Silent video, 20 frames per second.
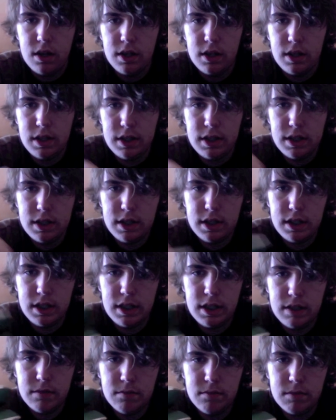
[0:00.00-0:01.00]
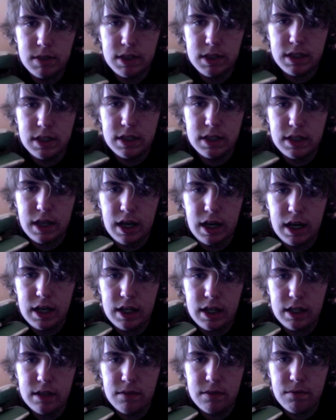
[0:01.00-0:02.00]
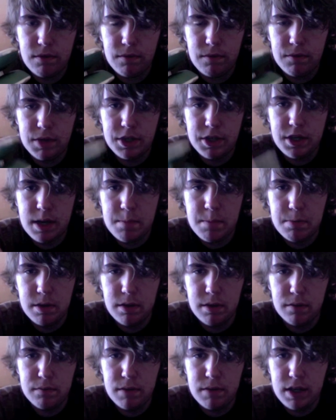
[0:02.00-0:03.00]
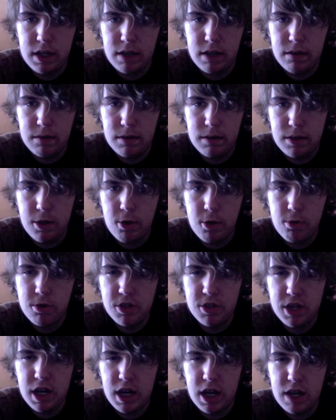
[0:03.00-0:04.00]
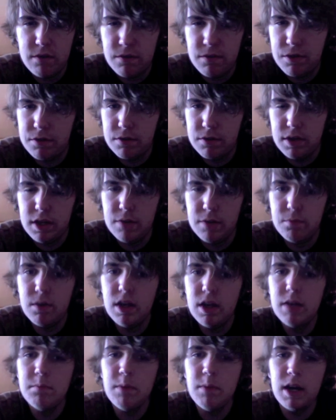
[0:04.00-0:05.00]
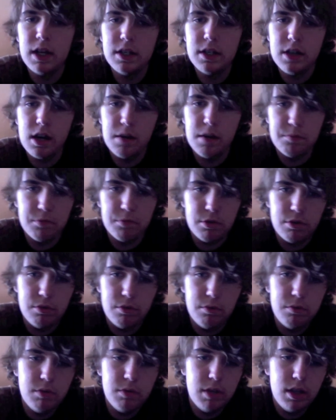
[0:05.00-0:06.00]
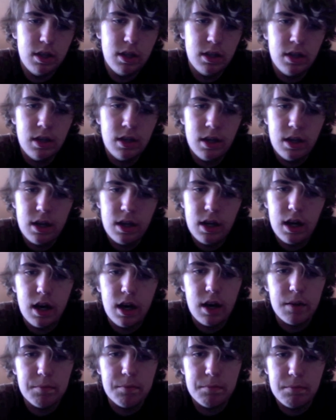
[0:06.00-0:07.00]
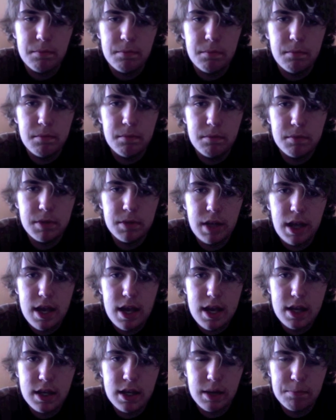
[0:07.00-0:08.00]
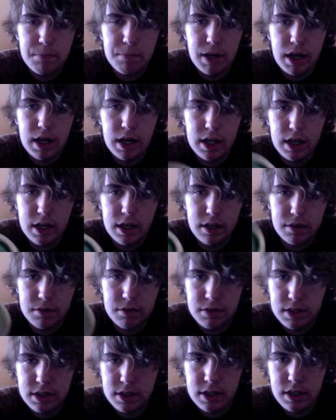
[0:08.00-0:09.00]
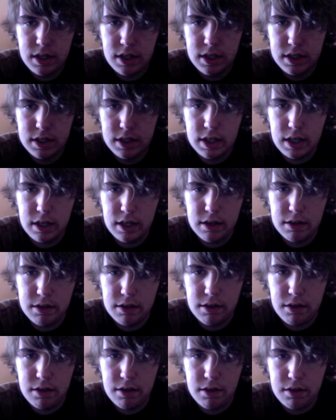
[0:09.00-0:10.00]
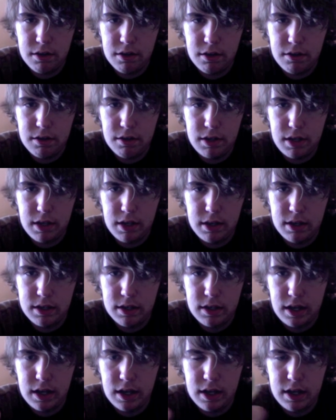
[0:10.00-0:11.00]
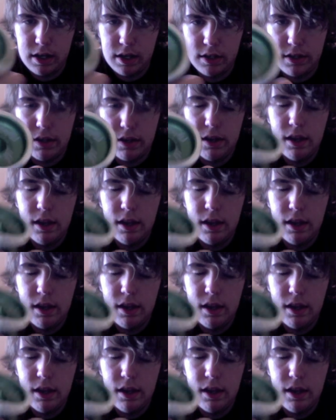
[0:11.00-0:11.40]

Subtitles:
This was designed from the shape of the No Jive 3-in-1 by Tom Kuhn. Ed Haponic, who's the signature yo-yo, he designed this.